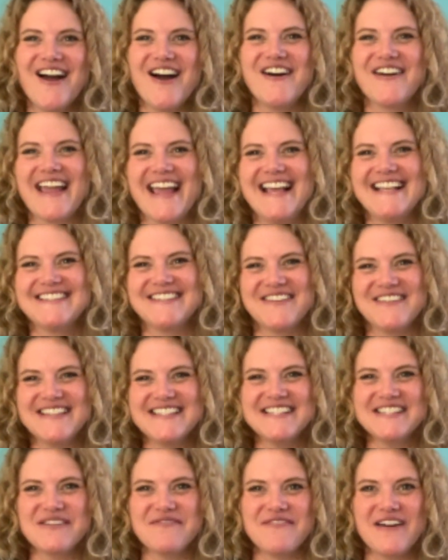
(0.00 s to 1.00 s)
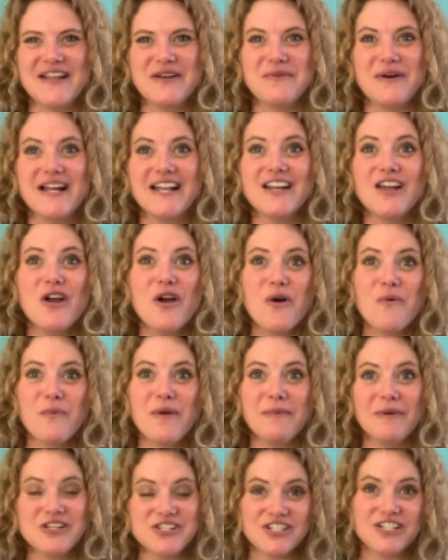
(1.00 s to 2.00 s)
Okay, so this is a fun one.
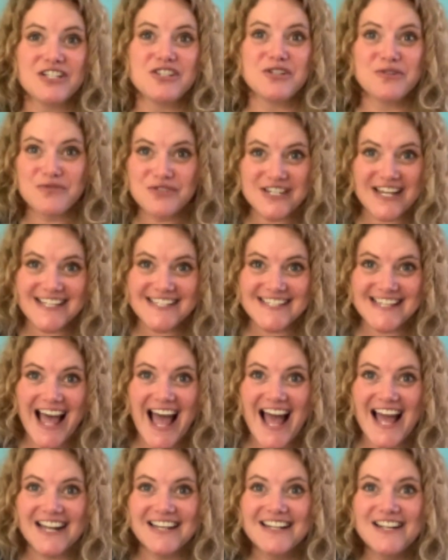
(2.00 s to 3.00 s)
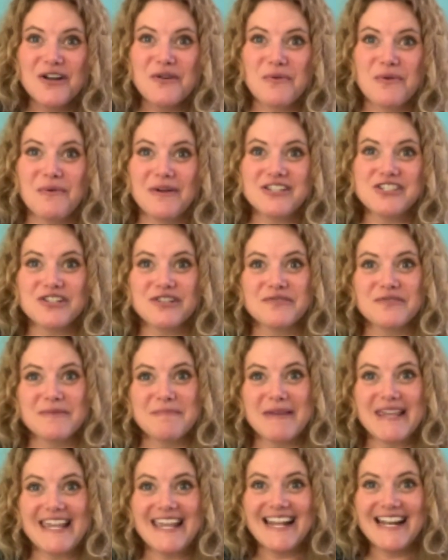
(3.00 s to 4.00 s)
We want you to do just that. We want you to
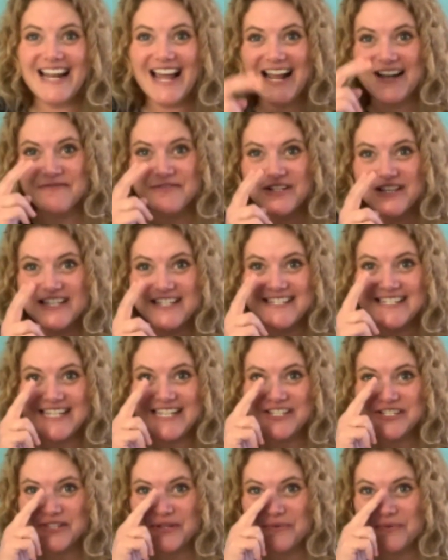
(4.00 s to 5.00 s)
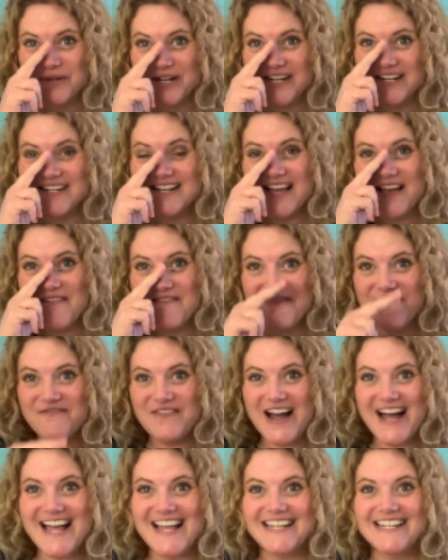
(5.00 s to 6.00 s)
repeat and really teach the word
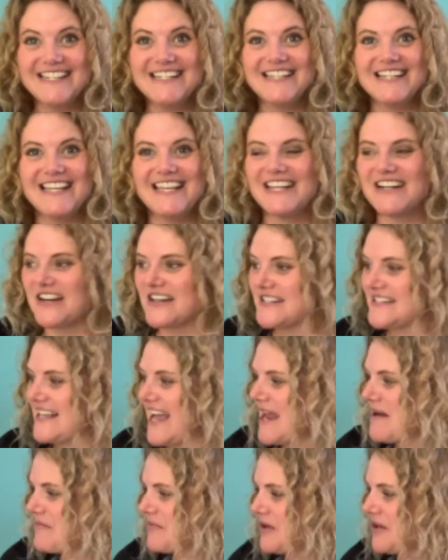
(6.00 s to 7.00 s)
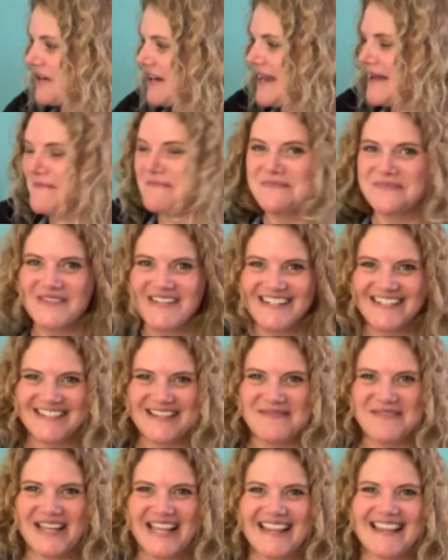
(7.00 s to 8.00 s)
fun in our sign program. Here,
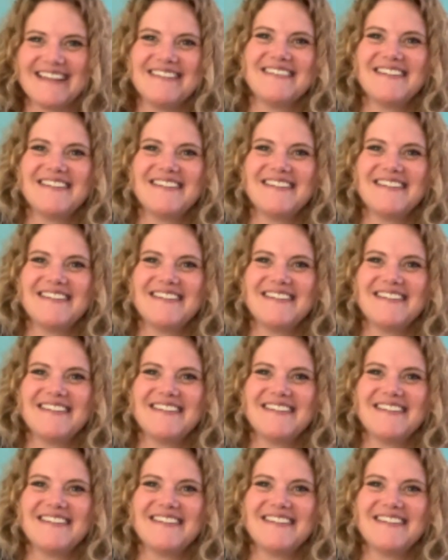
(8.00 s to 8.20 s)
let me go.